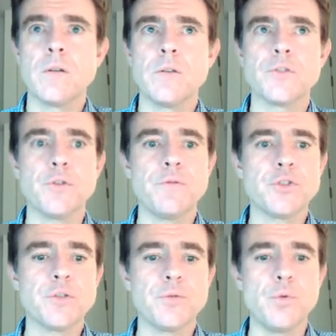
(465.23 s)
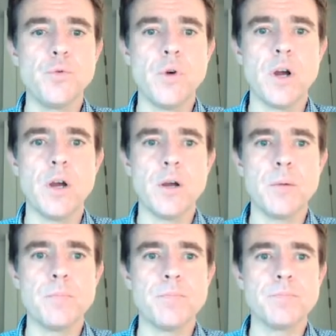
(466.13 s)
So first of all,
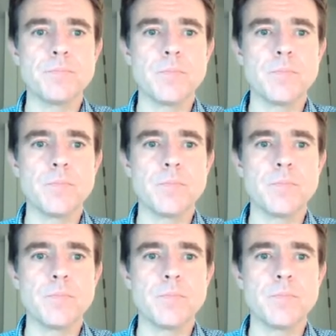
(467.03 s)
I'm